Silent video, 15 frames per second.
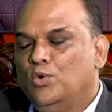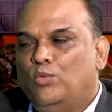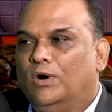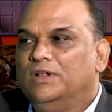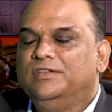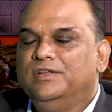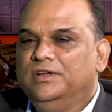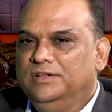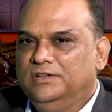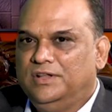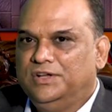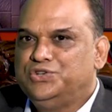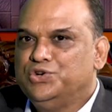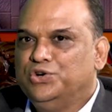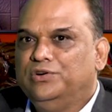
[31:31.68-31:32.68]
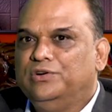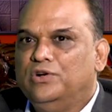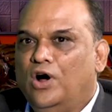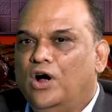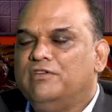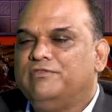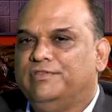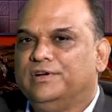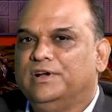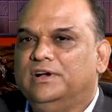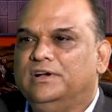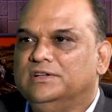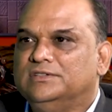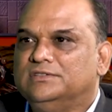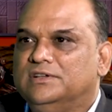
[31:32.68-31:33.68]
One thing they should not
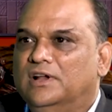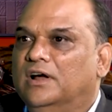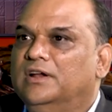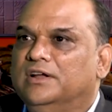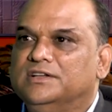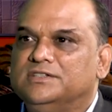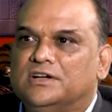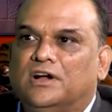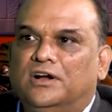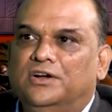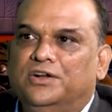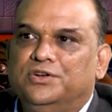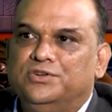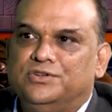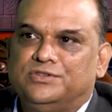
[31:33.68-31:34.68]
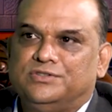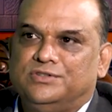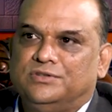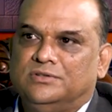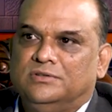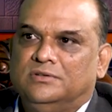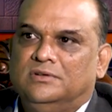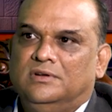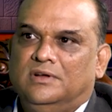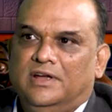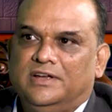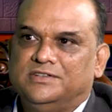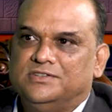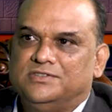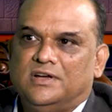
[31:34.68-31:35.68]
forget is learning is a continuous
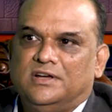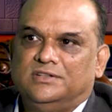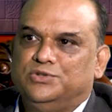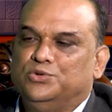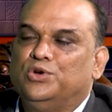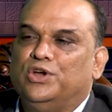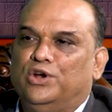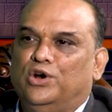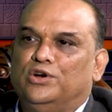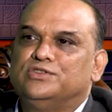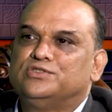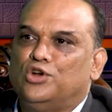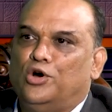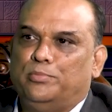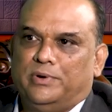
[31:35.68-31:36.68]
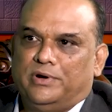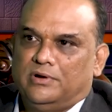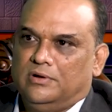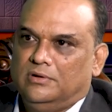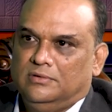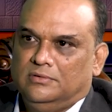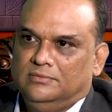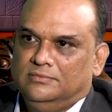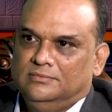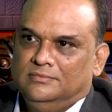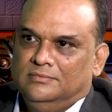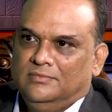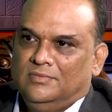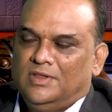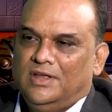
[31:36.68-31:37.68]
exercise. You cannot stop it.
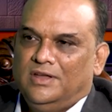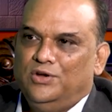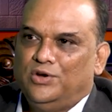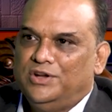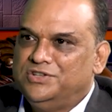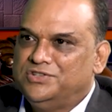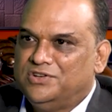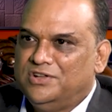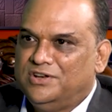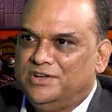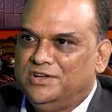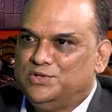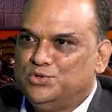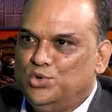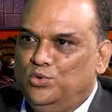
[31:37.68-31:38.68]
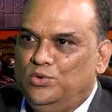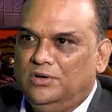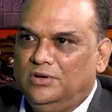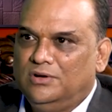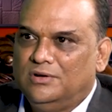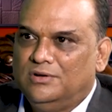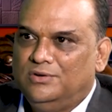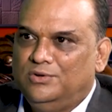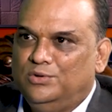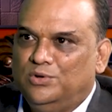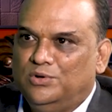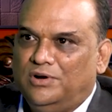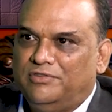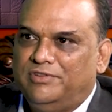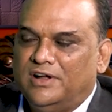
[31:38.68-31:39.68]
Your engineering is over, you
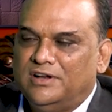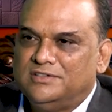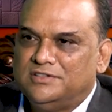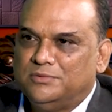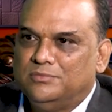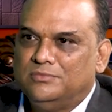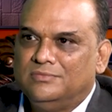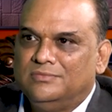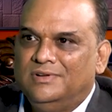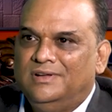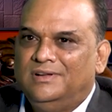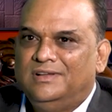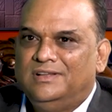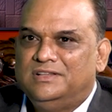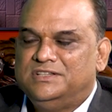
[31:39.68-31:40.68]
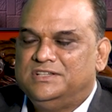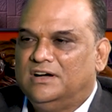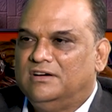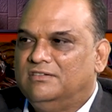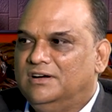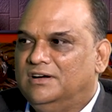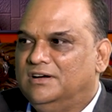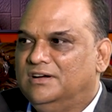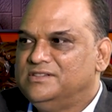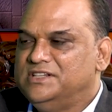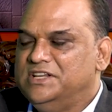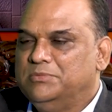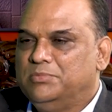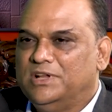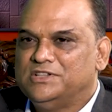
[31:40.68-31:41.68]
have done some Java,
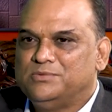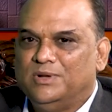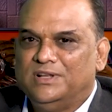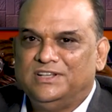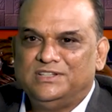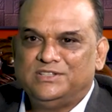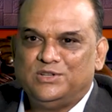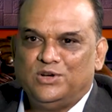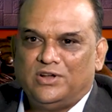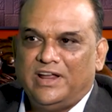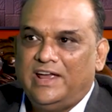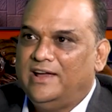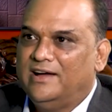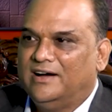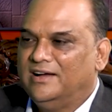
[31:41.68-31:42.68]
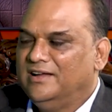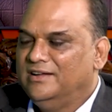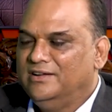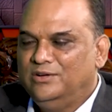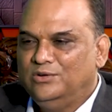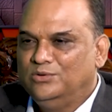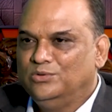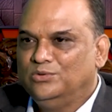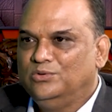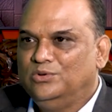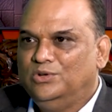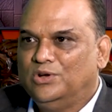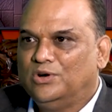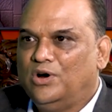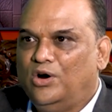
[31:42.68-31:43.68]
C++ or AI,
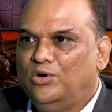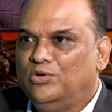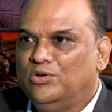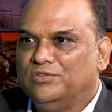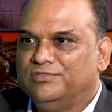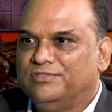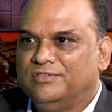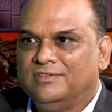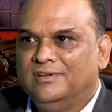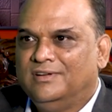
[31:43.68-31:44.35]
you're out of